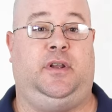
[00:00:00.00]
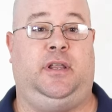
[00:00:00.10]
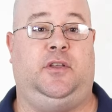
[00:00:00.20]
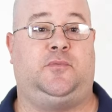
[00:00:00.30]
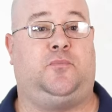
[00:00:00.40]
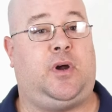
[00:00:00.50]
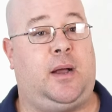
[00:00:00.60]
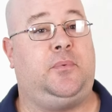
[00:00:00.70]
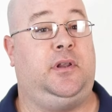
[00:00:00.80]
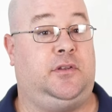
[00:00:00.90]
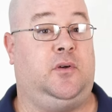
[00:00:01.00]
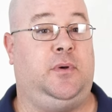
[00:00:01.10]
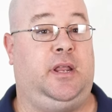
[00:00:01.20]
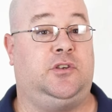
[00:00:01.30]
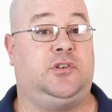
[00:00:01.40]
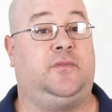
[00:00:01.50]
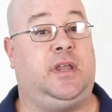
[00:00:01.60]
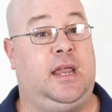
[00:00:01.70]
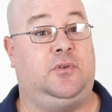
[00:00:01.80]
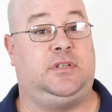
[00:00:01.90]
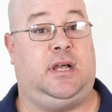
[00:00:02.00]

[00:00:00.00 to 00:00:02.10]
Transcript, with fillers: videos proper determination of cable